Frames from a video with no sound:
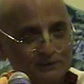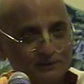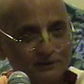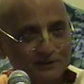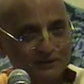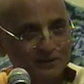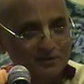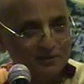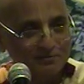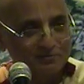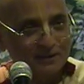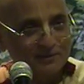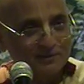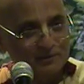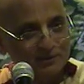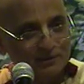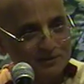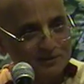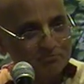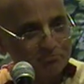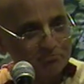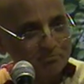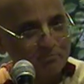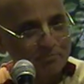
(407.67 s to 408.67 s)
So,
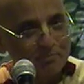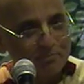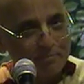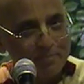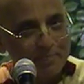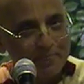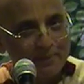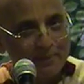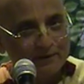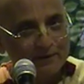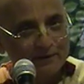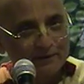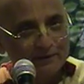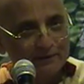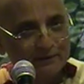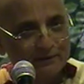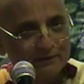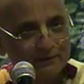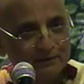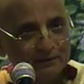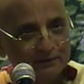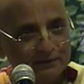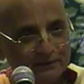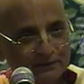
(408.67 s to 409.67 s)
does
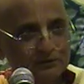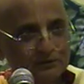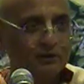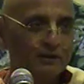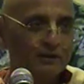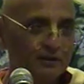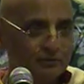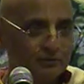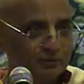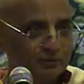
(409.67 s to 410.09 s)
anybody want to